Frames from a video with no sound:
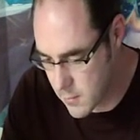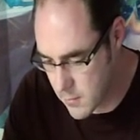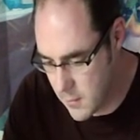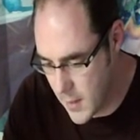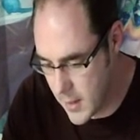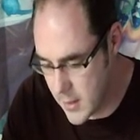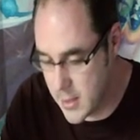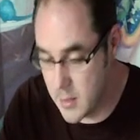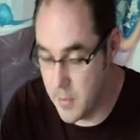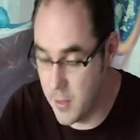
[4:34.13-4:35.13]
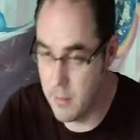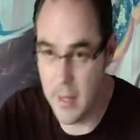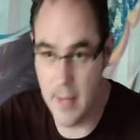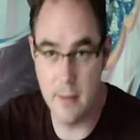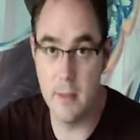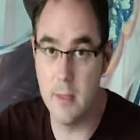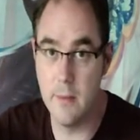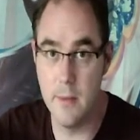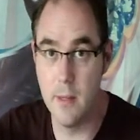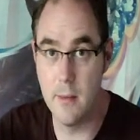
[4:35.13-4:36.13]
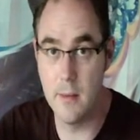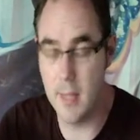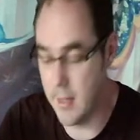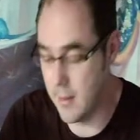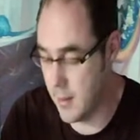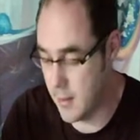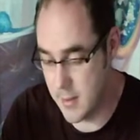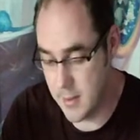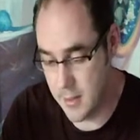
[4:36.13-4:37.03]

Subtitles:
and it's just pure madness if you don't take this,